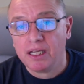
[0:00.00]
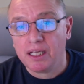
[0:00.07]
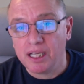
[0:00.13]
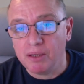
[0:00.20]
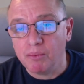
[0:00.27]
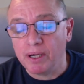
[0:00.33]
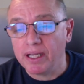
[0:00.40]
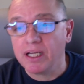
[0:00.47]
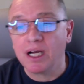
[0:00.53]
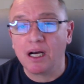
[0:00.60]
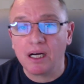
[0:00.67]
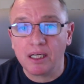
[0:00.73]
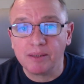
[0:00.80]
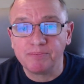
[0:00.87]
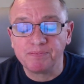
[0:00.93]
Anyway,
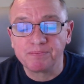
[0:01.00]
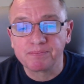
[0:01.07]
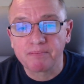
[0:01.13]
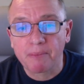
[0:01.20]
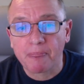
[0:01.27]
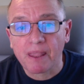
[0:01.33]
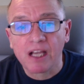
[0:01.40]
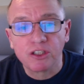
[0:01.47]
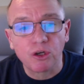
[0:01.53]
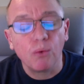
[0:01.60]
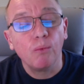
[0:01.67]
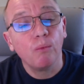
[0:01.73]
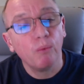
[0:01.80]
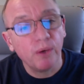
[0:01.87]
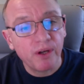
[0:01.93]

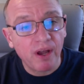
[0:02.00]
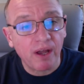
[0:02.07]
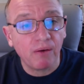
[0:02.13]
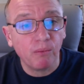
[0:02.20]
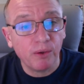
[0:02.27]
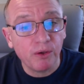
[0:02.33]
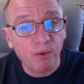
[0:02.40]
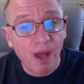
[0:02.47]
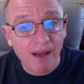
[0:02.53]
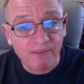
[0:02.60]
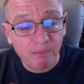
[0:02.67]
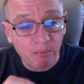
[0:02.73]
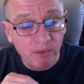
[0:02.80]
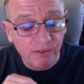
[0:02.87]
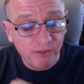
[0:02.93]
so
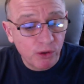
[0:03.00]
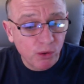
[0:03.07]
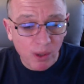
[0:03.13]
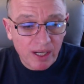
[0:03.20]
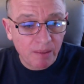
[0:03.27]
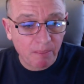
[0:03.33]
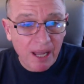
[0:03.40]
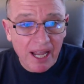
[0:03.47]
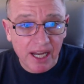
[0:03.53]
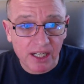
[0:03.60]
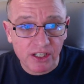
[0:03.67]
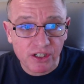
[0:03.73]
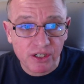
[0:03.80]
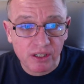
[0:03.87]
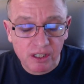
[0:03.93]
if you create a
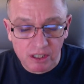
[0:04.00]
page,